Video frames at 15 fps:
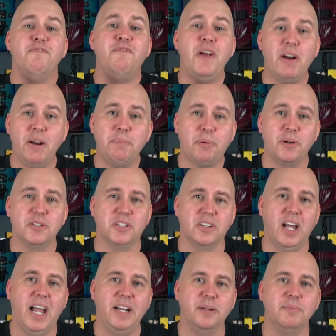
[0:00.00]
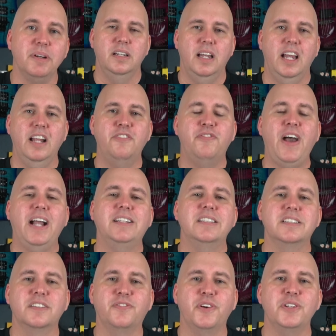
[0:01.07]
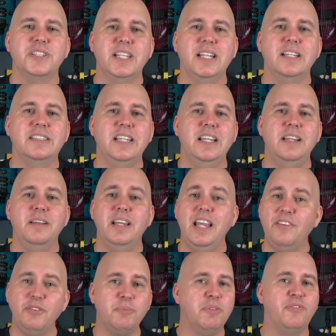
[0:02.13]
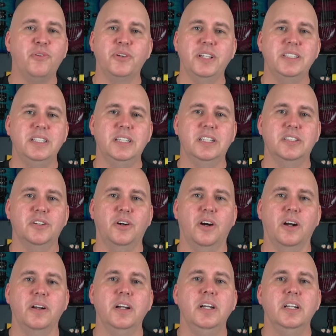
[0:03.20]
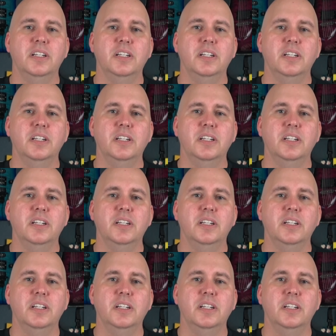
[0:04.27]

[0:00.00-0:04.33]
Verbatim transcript: very personal item. In fact, it's the first thing they see even before they see the guitar.